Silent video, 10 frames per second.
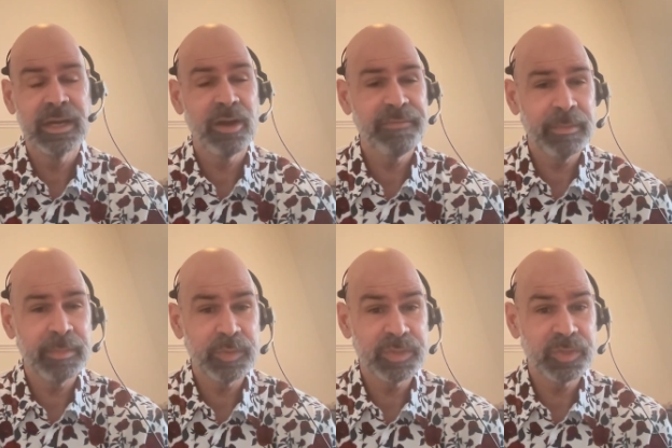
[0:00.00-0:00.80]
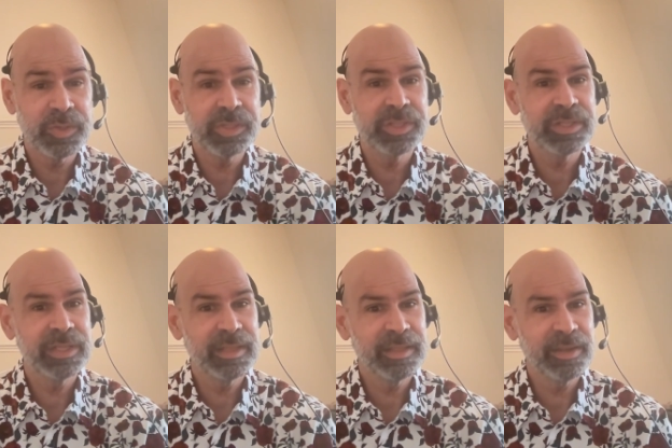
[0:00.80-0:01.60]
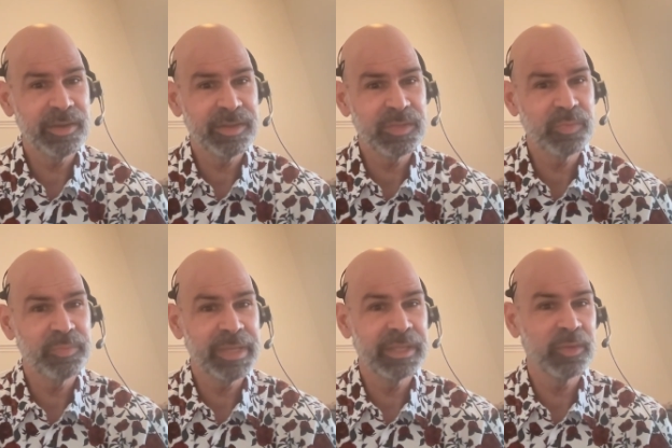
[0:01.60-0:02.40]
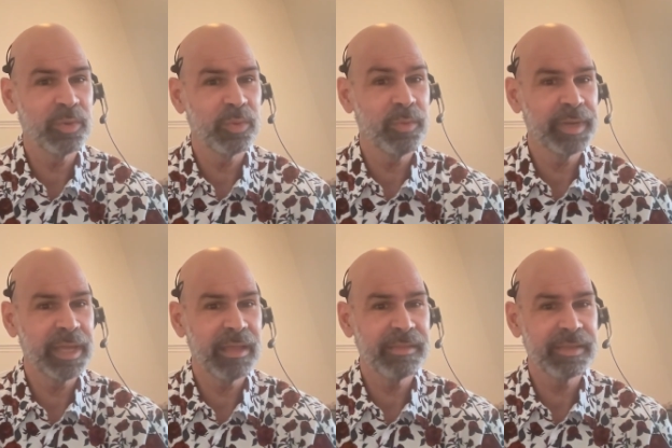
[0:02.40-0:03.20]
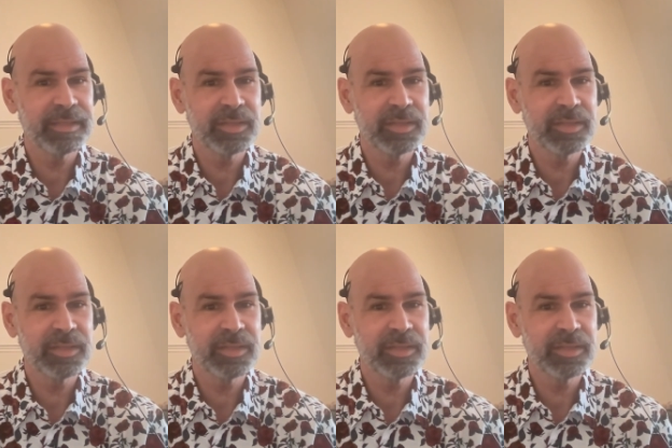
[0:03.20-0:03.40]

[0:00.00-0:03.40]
our family was Jewish and theirs mainly were Roman Catholic.